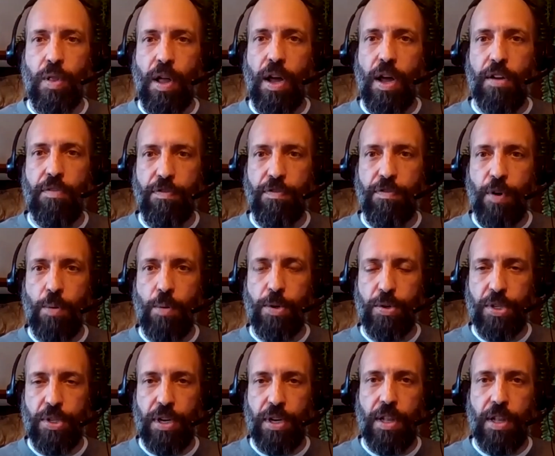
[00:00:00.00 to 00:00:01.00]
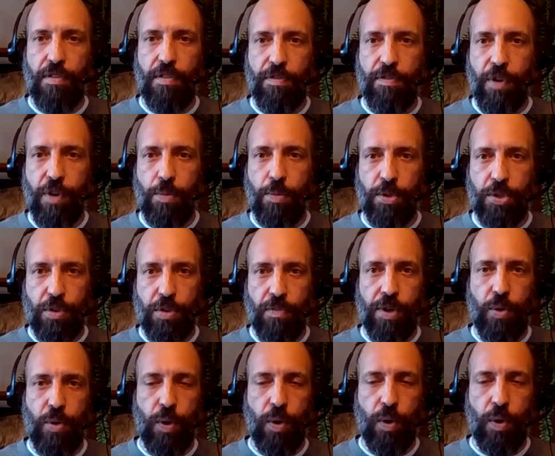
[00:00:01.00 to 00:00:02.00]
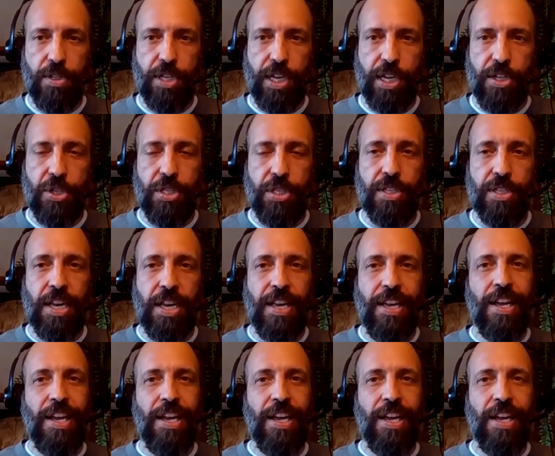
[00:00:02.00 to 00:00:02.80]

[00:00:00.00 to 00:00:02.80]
a lot of farmers and a lot of farmer serving organizations.